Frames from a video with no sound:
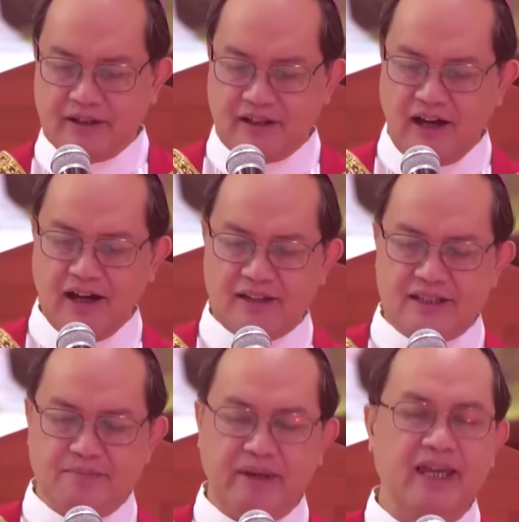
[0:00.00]

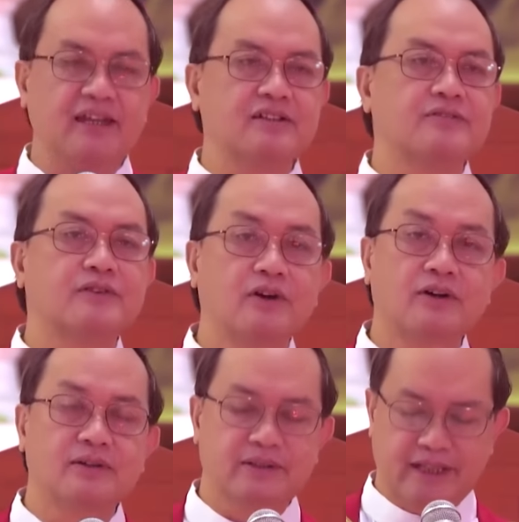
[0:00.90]
gods made of
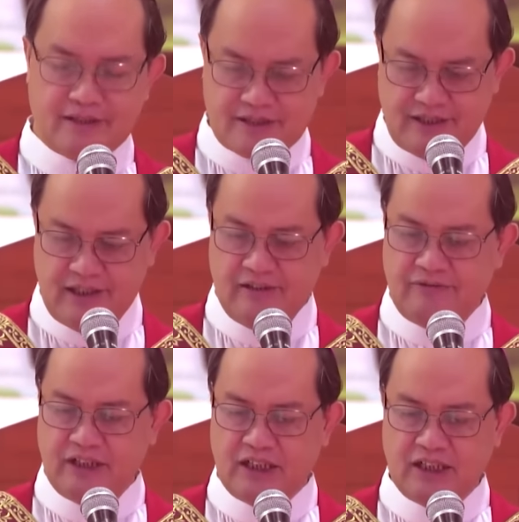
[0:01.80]
gold and
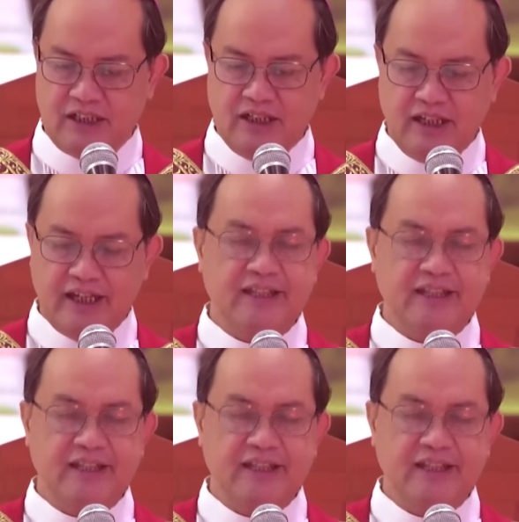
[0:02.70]
silver and